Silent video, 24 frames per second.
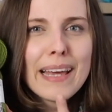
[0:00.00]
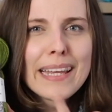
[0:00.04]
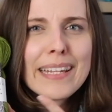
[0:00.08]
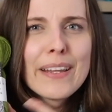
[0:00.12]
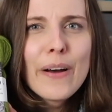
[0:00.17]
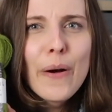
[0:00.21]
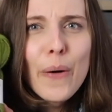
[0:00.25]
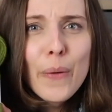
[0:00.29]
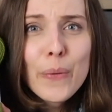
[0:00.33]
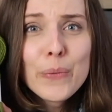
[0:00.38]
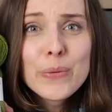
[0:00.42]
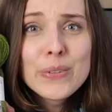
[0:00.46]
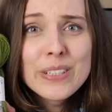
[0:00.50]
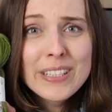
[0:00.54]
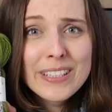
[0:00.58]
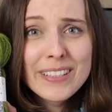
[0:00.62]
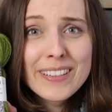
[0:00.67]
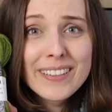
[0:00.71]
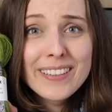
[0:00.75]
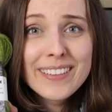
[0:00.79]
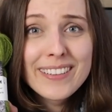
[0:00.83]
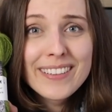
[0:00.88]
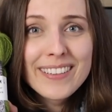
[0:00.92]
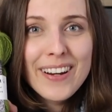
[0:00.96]
an
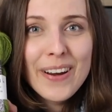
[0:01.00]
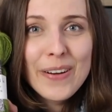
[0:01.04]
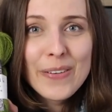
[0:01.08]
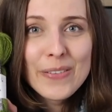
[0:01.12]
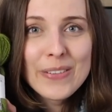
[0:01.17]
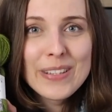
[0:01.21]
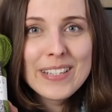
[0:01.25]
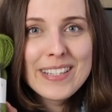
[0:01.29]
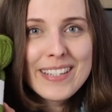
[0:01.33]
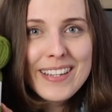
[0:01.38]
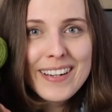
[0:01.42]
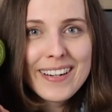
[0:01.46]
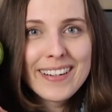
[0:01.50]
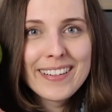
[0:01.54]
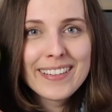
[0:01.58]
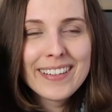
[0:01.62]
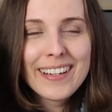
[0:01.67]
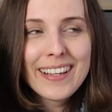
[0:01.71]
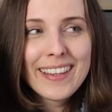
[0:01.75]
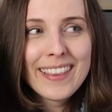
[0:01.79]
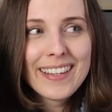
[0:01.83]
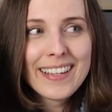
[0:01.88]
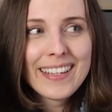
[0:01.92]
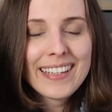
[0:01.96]
owner of this yarn,
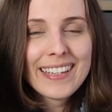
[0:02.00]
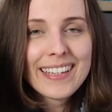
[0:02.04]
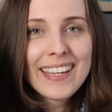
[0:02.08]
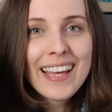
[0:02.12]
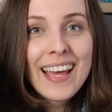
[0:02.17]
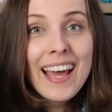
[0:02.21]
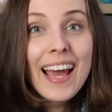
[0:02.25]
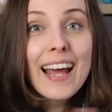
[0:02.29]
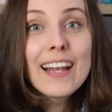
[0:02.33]
I think.